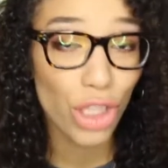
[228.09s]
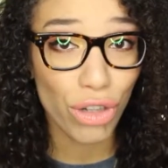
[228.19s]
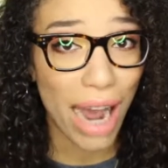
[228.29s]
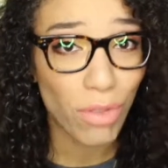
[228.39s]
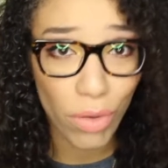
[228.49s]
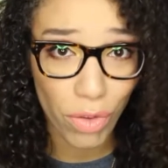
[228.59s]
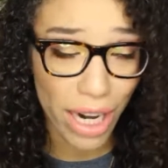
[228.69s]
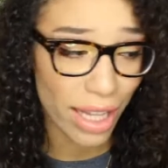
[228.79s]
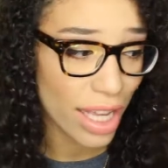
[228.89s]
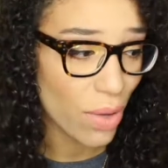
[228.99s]
Travel
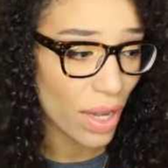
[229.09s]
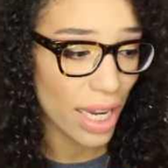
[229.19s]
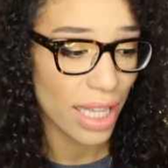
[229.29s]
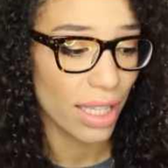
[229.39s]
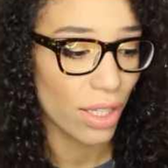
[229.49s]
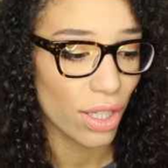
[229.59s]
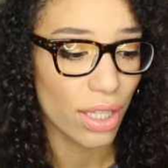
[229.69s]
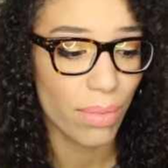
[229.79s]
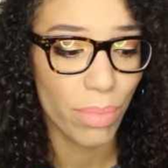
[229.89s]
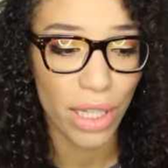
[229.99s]
friendly. You can easily
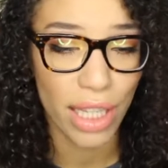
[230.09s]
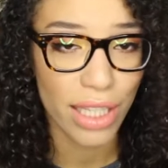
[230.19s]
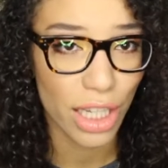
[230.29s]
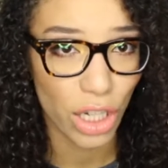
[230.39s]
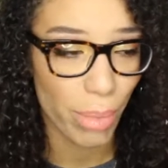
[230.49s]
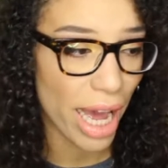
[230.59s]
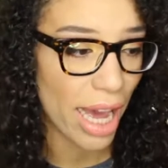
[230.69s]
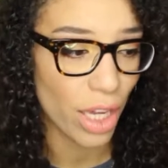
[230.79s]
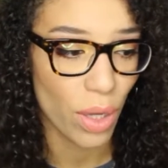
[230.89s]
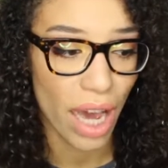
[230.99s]
just put this in your
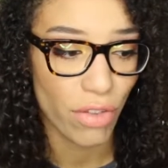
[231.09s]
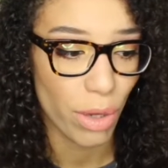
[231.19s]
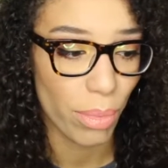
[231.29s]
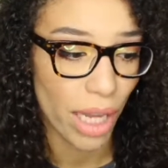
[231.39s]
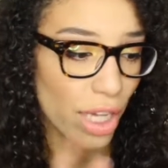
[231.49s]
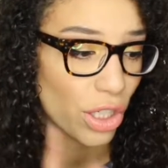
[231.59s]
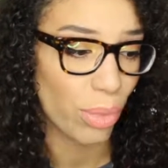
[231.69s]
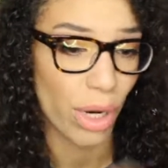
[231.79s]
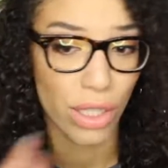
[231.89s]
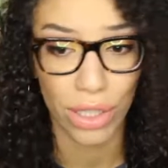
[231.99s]
bag. You have your blush,
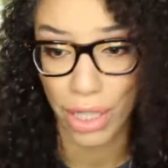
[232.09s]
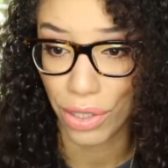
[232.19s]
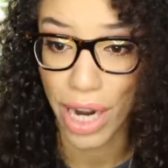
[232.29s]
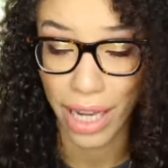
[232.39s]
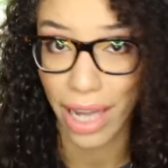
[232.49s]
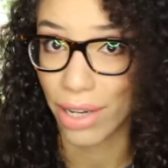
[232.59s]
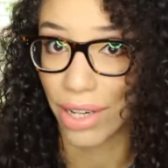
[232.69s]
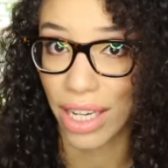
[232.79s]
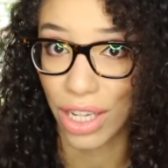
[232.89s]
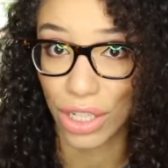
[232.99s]
your bronzer, and your
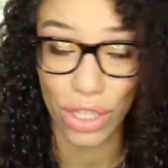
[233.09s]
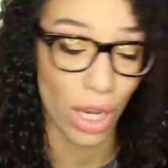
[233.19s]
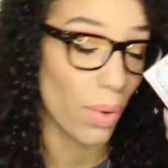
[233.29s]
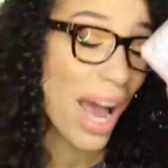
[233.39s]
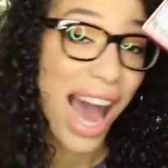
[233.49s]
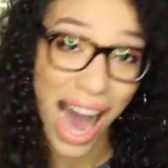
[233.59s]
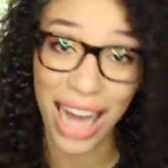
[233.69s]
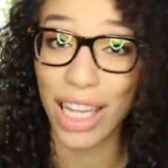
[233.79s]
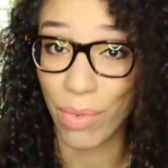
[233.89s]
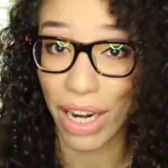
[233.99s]
highlighter in here. So
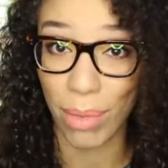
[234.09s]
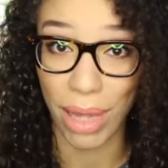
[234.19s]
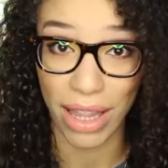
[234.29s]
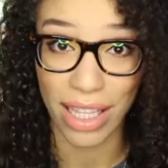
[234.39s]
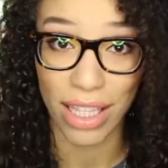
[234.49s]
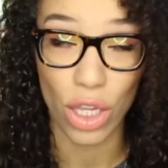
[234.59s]
highly recommend this.